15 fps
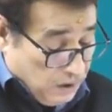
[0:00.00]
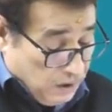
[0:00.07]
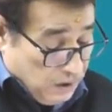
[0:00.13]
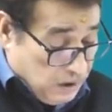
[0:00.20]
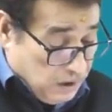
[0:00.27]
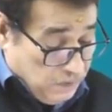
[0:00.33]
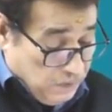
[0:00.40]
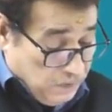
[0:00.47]

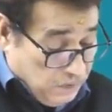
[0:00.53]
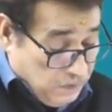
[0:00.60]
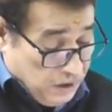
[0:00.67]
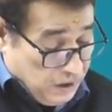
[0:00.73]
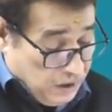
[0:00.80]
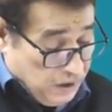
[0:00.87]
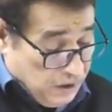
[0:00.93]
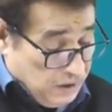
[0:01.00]
given here
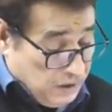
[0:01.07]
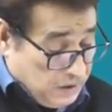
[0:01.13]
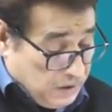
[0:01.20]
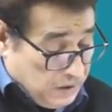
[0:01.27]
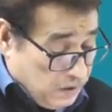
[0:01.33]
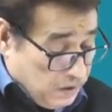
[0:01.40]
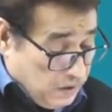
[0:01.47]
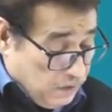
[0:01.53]

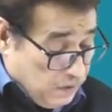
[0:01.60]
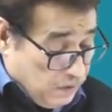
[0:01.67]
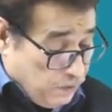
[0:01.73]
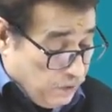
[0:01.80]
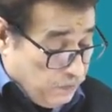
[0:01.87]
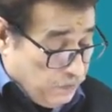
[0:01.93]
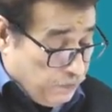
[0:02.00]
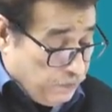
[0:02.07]
is,
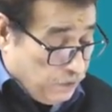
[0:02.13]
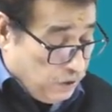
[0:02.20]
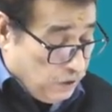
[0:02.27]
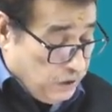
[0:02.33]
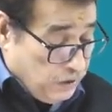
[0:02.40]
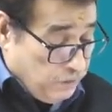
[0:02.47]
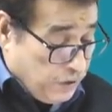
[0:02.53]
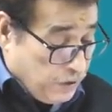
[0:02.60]
from the
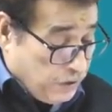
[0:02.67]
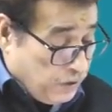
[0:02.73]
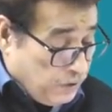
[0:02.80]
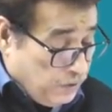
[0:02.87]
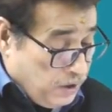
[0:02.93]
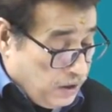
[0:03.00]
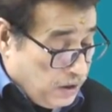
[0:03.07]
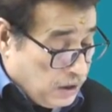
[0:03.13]
following
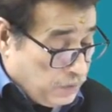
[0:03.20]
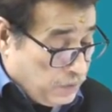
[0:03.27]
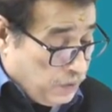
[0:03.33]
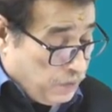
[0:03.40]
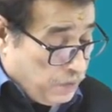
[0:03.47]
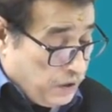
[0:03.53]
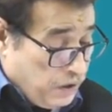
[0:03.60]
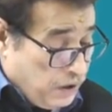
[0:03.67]
particulars,
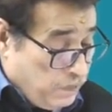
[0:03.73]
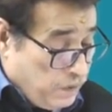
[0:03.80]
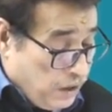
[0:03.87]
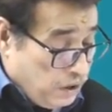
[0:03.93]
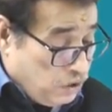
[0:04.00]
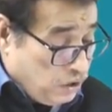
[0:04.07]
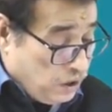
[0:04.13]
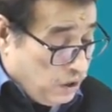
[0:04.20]
prepare a
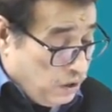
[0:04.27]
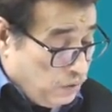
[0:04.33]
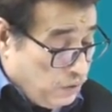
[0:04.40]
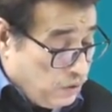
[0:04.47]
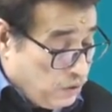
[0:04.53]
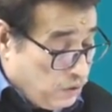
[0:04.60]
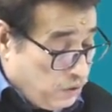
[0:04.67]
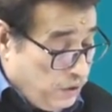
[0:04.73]
branch account
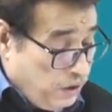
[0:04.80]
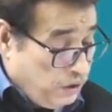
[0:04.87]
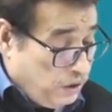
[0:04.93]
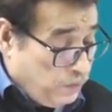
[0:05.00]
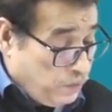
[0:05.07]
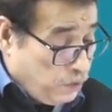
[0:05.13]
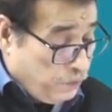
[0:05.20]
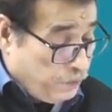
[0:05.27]
showing the
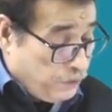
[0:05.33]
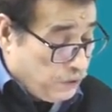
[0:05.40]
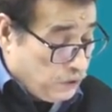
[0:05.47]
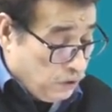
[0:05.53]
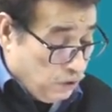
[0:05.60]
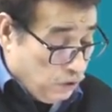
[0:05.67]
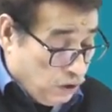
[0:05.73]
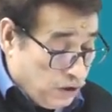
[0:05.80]
profit or
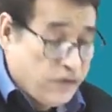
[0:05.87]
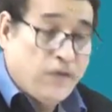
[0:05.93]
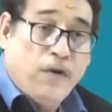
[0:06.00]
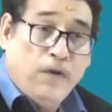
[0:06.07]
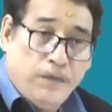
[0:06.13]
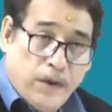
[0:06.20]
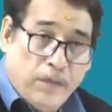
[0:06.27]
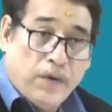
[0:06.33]
loss
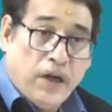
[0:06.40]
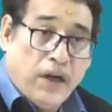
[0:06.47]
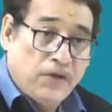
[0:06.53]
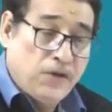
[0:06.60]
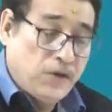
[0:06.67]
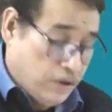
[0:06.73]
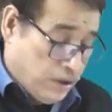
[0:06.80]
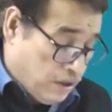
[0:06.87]
from the
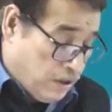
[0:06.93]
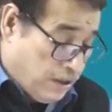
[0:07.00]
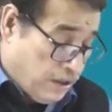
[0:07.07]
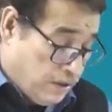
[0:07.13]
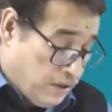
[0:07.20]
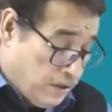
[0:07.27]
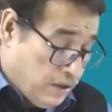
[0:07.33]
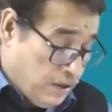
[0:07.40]
branch,
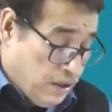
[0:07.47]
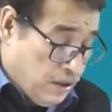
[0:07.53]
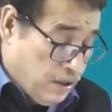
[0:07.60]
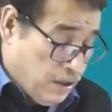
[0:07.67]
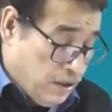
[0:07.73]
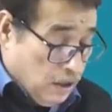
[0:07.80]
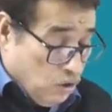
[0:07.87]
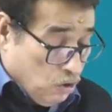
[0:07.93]
correct?
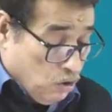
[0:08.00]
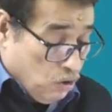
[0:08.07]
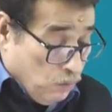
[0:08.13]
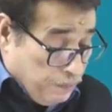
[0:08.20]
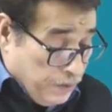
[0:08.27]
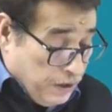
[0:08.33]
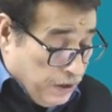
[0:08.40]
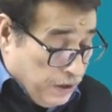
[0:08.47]

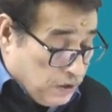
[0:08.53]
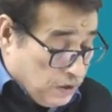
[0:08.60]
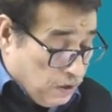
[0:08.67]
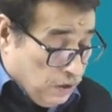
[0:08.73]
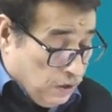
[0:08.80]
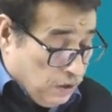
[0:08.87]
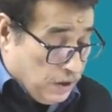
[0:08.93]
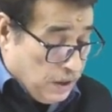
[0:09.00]
Opening
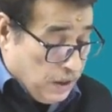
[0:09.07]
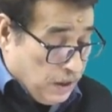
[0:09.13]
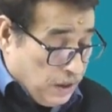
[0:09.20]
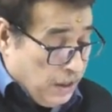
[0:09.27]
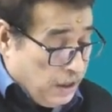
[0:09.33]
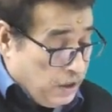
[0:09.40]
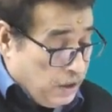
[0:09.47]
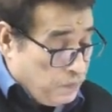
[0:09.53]
stock
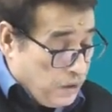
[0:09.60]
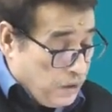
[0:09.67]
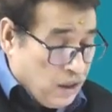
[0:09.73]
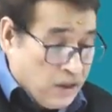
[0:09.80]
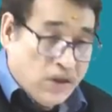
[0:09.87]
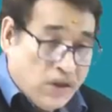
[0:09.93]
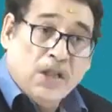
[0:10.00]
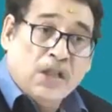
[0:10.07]
at
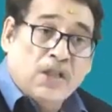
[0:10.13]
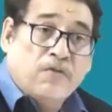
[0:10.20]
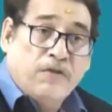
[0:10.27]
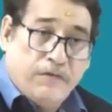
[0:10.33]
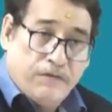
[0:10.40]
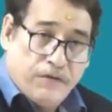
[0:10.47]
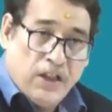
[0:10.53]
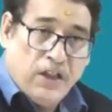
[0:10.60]
branch is
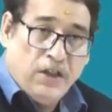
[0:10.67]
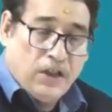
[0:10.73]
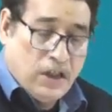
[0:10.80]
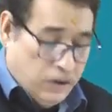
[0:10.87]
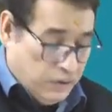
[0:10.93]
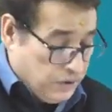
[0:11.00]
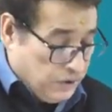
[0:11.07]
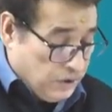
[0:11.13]

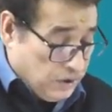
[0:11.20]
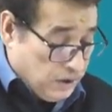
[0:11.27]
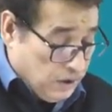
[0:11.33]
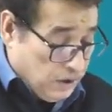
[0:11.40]
15,000.